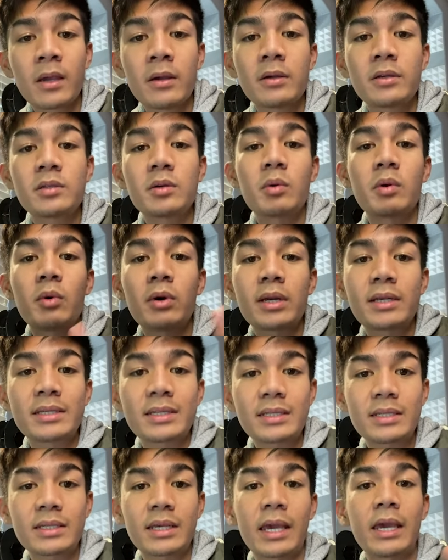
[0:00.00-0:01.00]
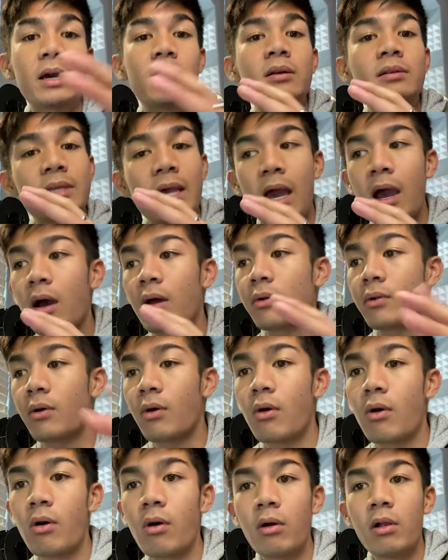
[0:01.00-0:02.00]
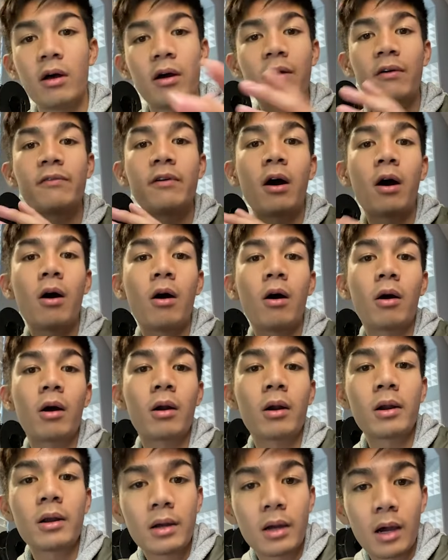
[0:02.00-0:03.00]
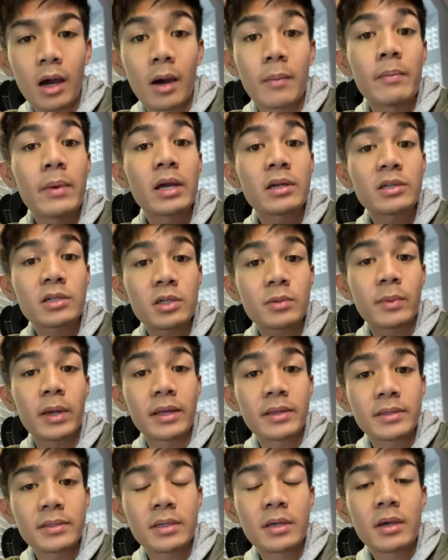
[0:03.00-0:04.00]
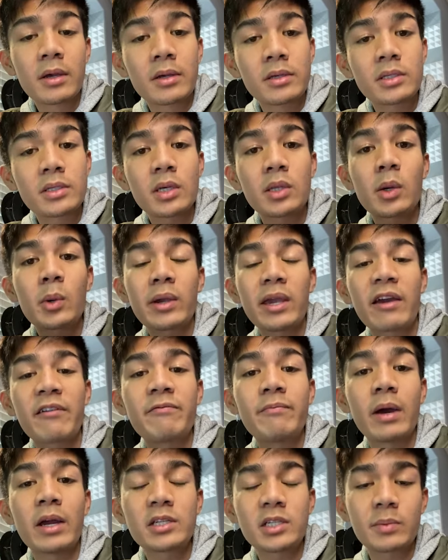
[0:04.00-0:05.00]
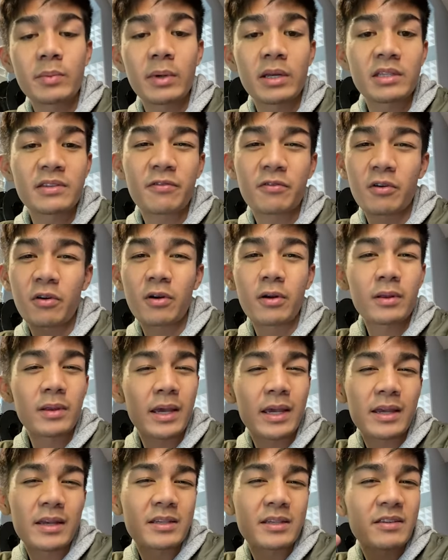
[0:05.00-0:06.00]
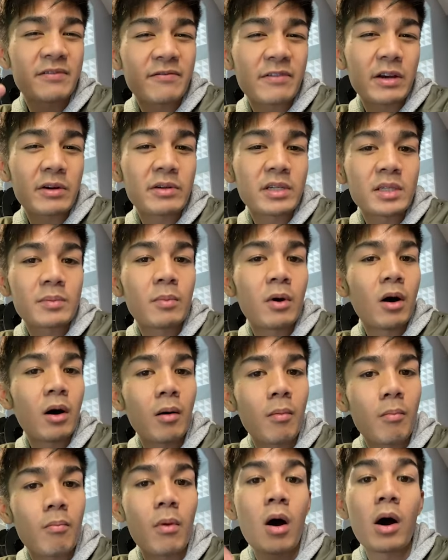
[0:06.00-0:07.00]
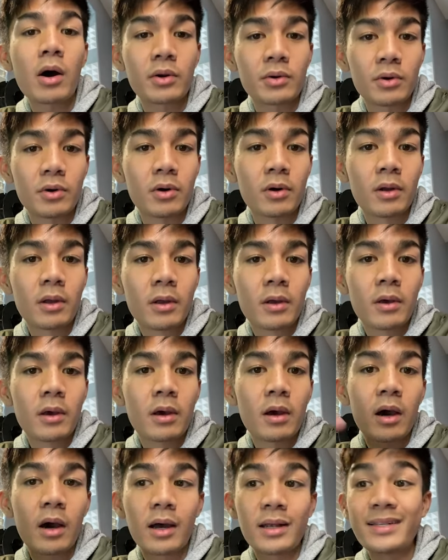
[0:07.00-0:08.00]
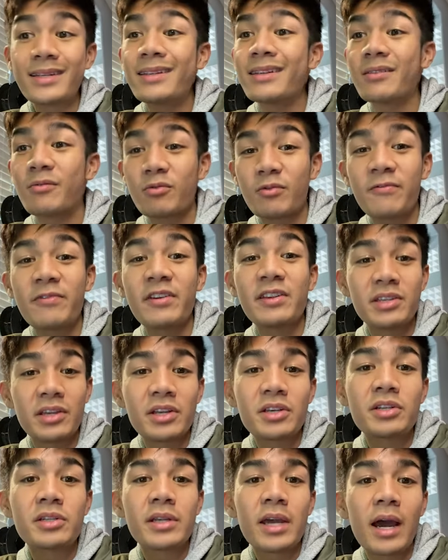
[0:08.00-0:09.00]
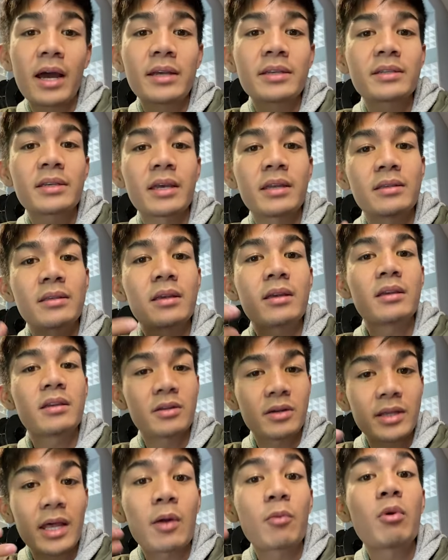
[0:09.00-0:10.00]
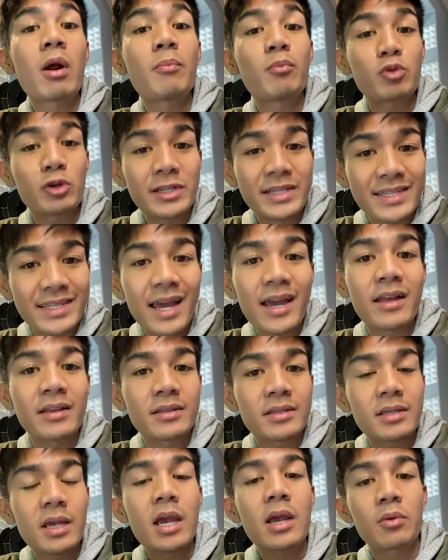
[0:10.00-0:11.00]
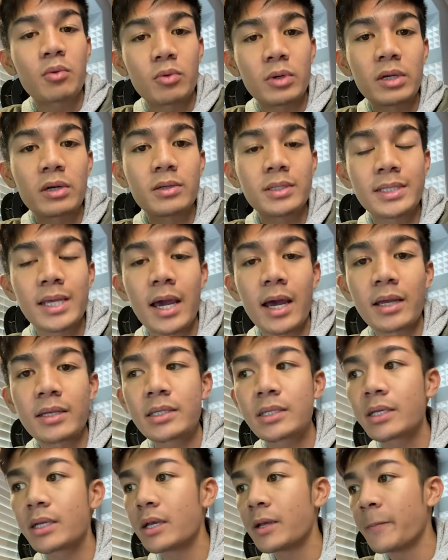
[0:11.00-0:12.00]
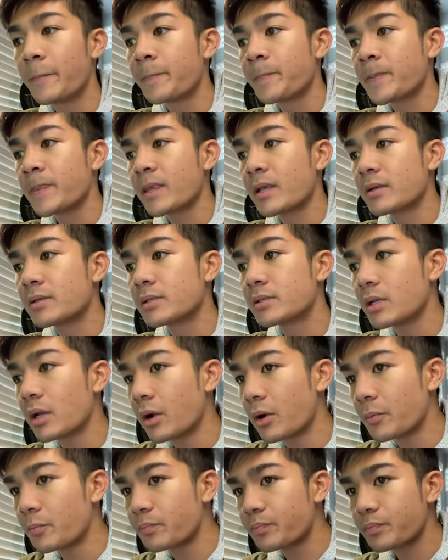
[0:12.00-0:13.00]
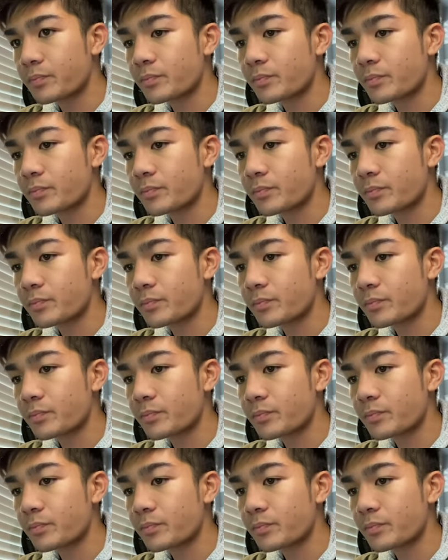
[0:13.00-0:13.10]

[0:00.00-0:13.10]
So we want to scale down all of our measurements so that we have measurements for like a very small model vintage desk, and that represents a real desk. So